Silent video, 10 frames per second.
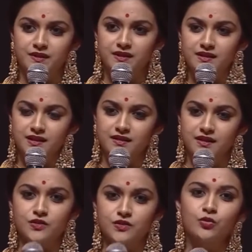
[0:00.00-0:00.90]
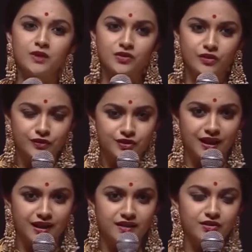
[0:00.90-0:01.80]
It's too much of a
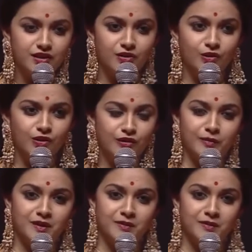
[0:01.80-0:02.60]
challenging role for me.